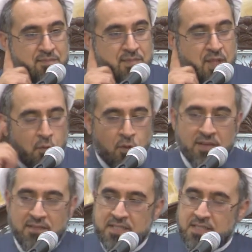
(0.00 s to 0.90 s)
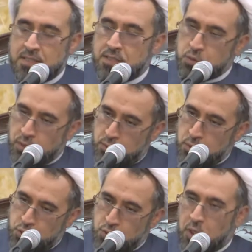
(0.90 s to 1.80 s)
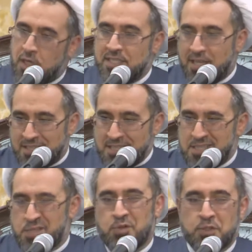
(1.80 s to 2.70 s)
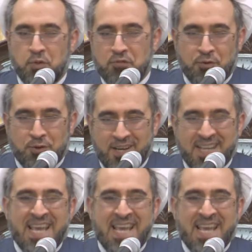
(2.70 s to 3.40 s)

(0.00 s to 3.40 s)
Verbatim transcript: One verse is in Surah Al-Shura, the other is in Surah Al-Furqan.